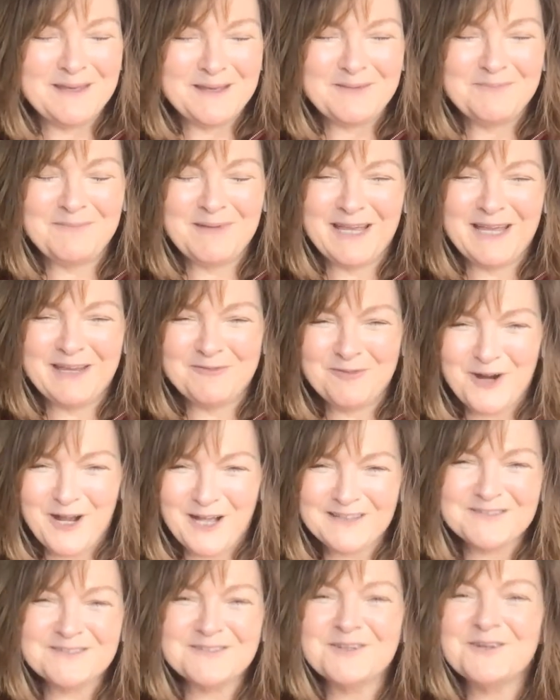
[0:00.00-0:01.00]
my
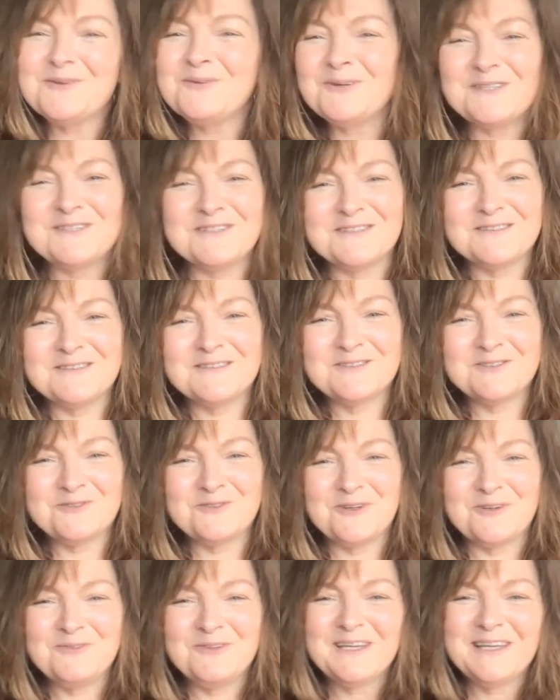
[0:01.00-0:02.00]
roster, which is
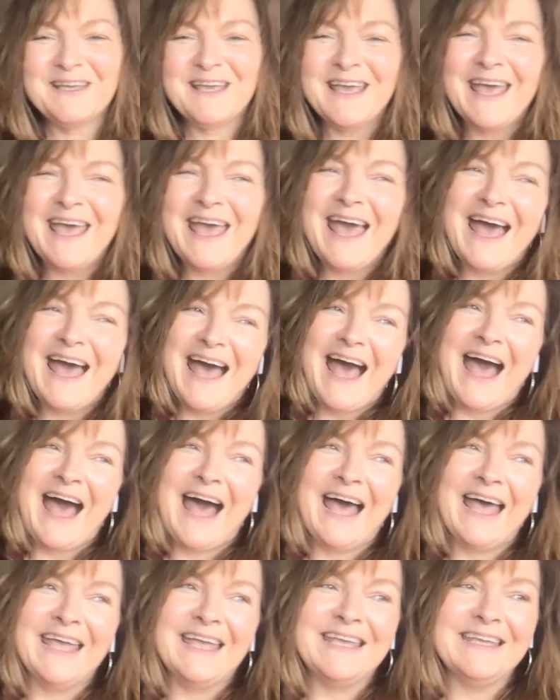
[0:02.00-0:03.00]
terrific.
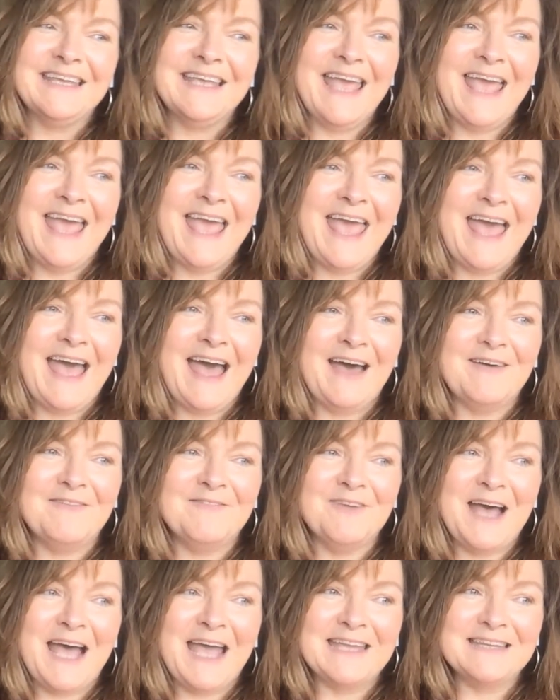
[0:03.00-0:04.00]

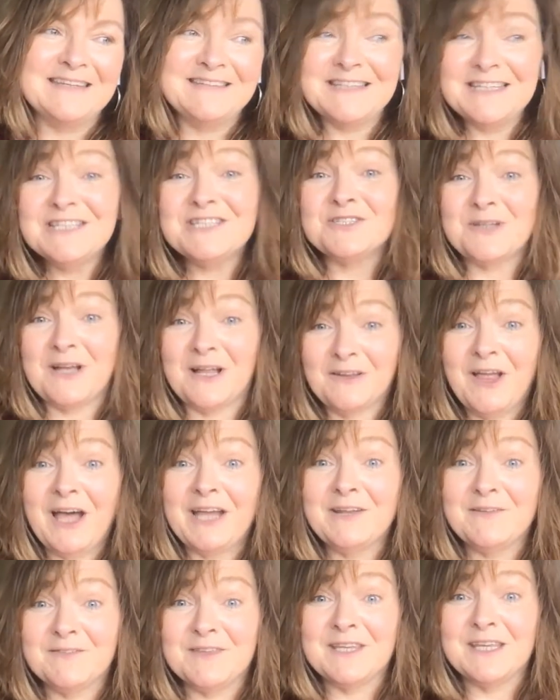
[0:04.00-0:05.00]
I teach a
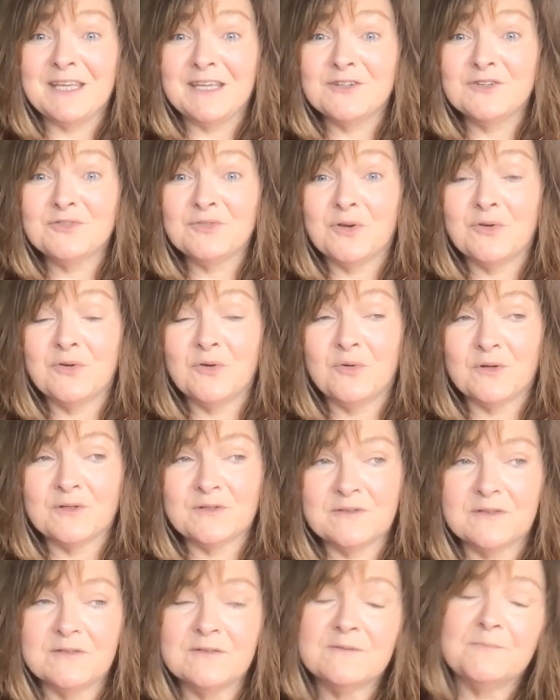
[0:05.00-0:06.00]
lot of the intro
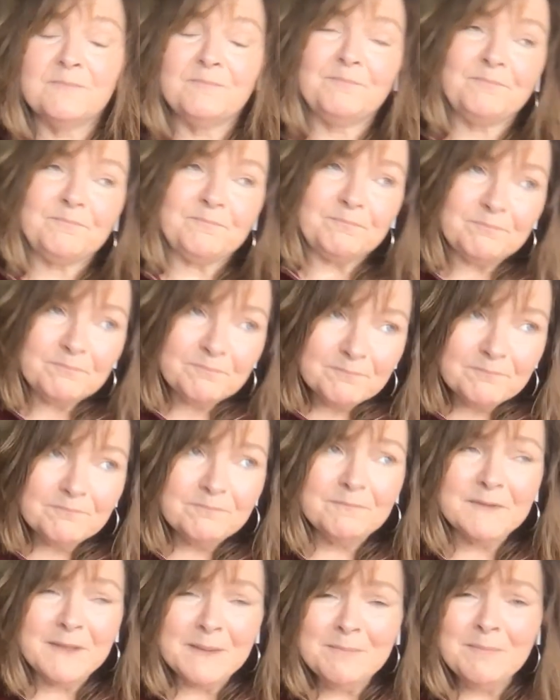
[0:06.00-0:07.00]
courses,
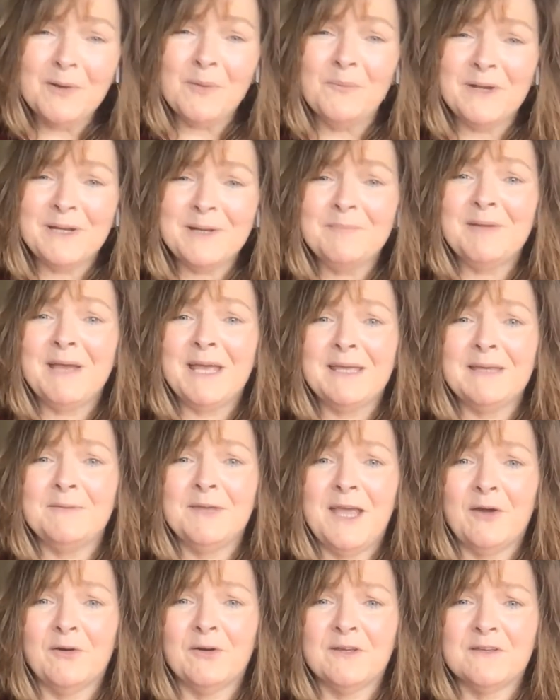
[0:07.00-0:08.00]
but one of my
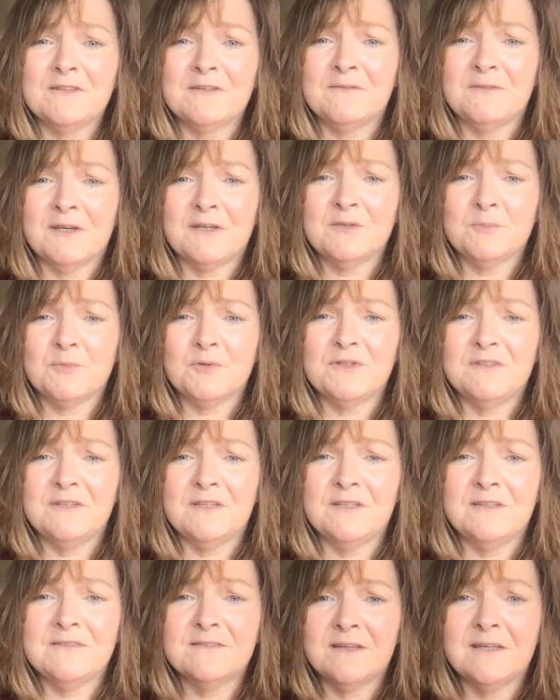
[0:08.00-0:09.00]
areas of
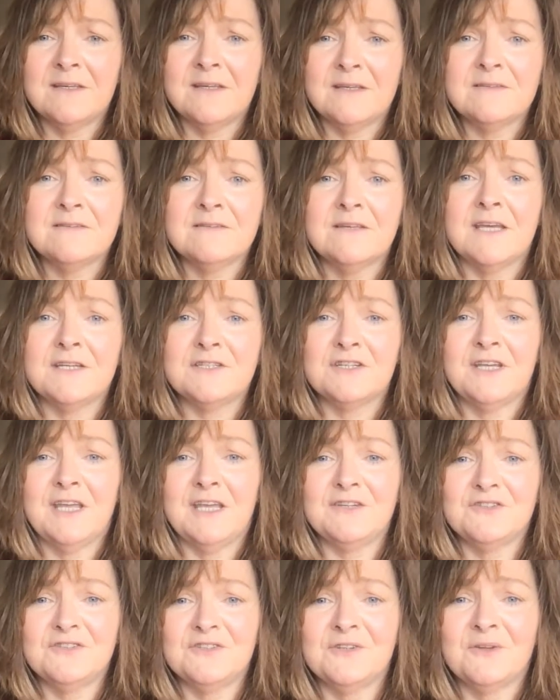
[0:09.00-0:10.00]
expertise is
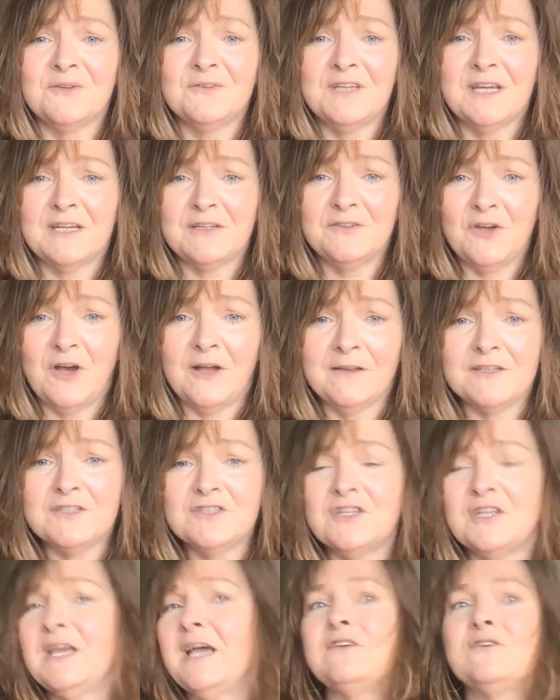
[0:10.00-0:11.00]
educational
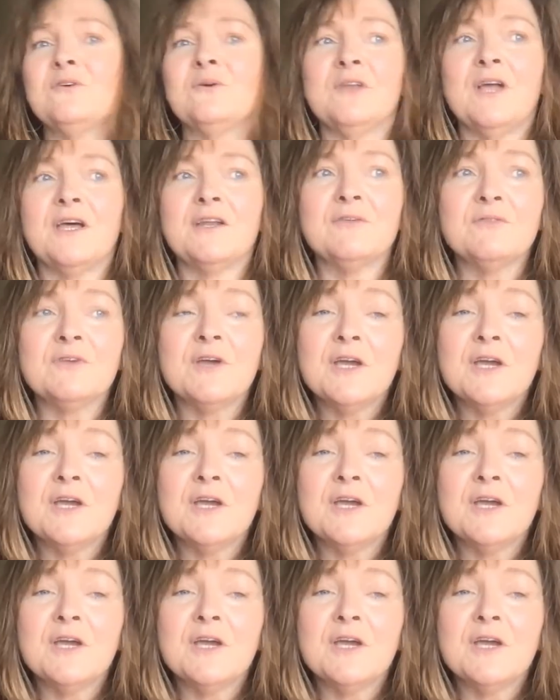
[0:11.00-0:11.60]
technology. I do a lot of